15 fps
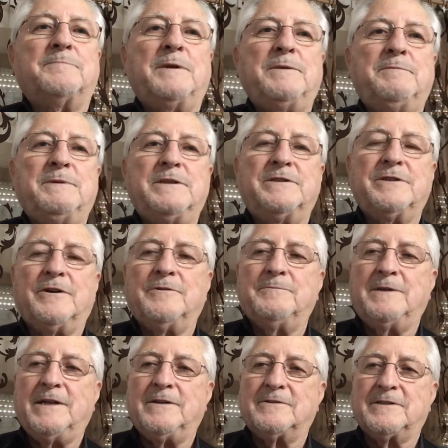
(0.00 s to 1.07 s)
P.P.
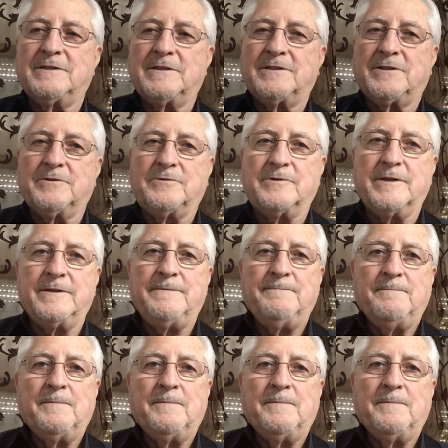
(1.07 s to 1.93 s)
Job, tells this story.